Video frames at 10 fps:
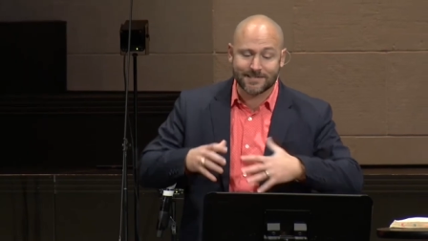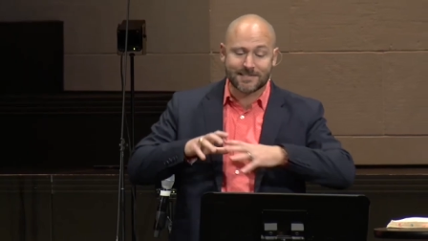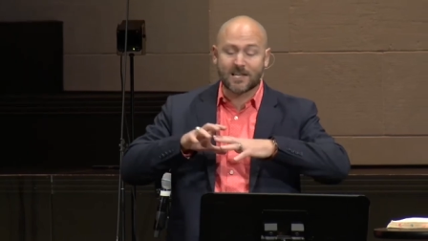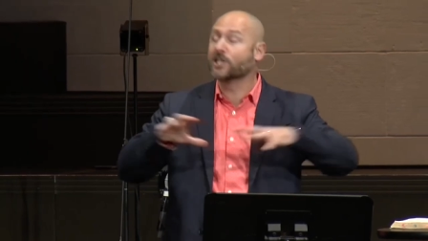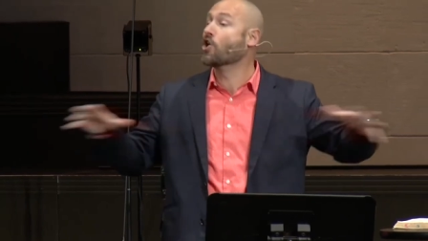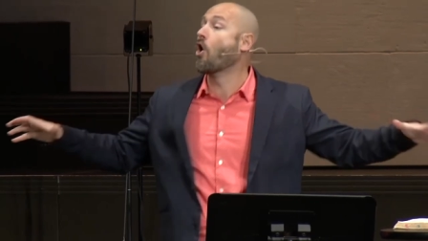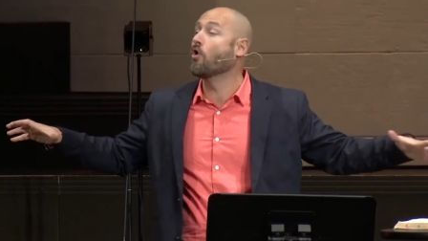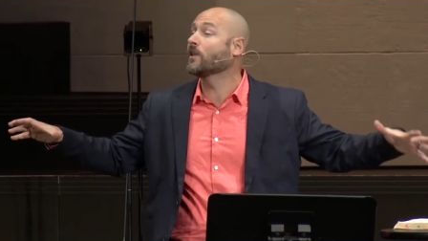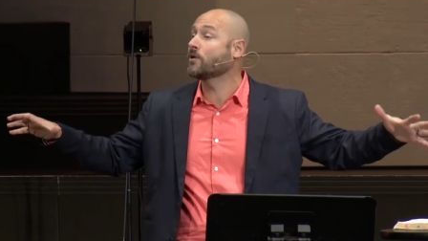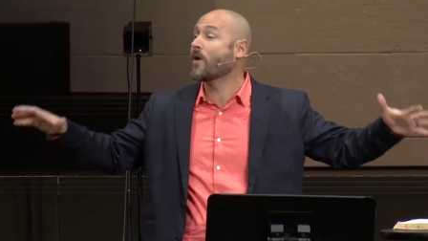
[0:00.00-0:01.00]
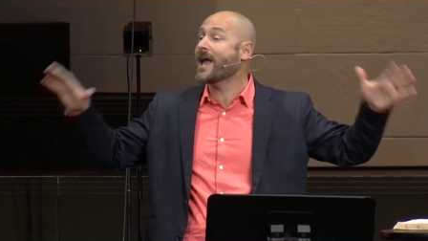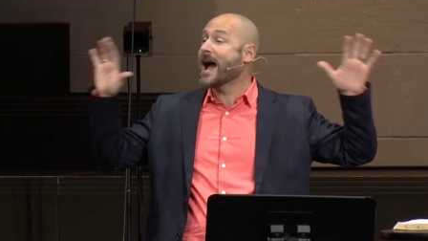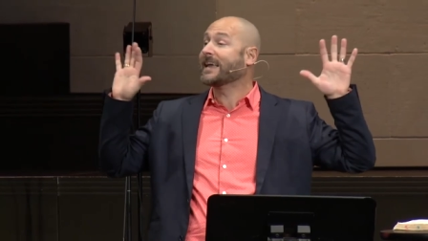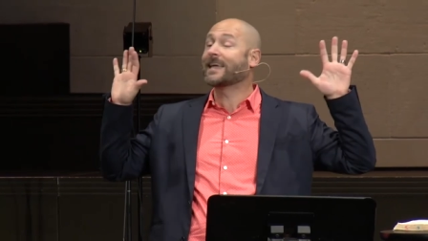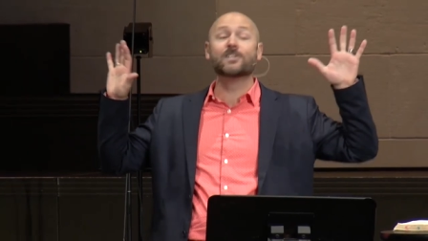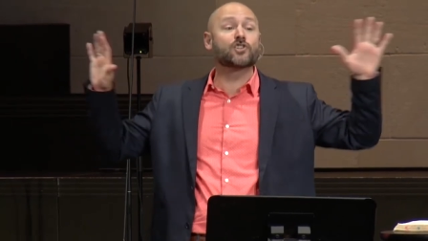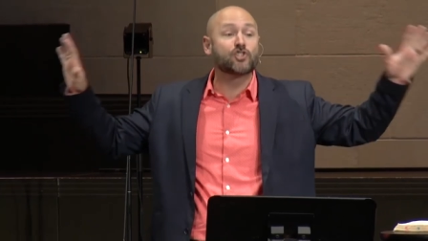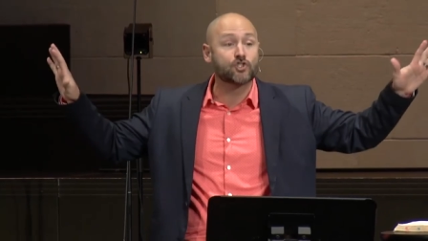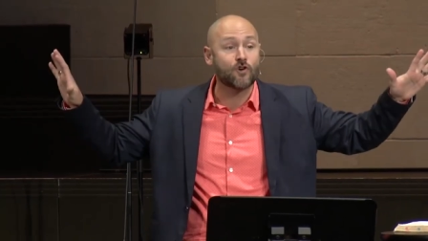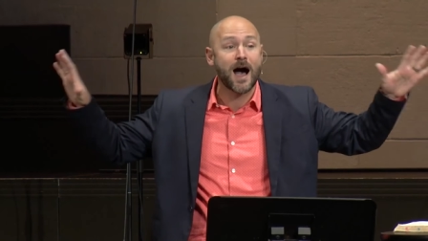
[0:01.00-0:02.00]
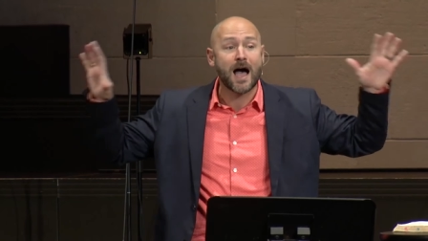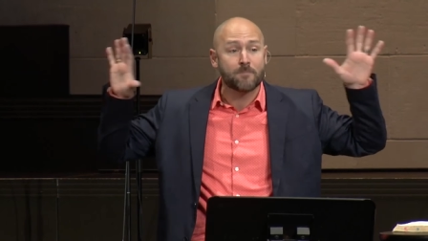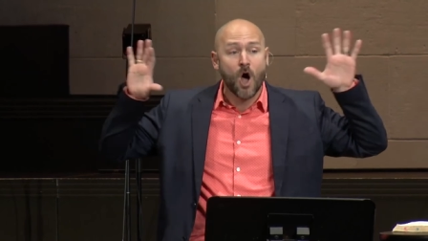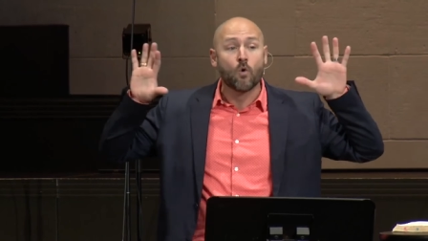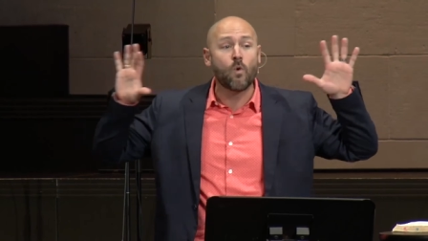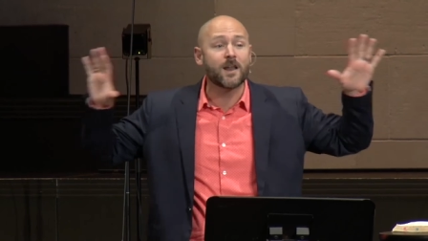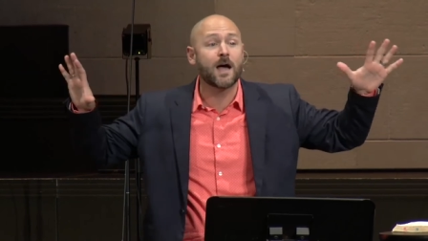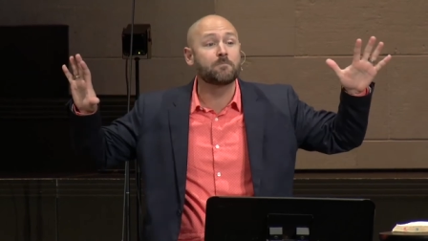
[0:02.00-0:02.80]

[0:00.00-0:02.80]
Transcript: and the only way I can describe what I'm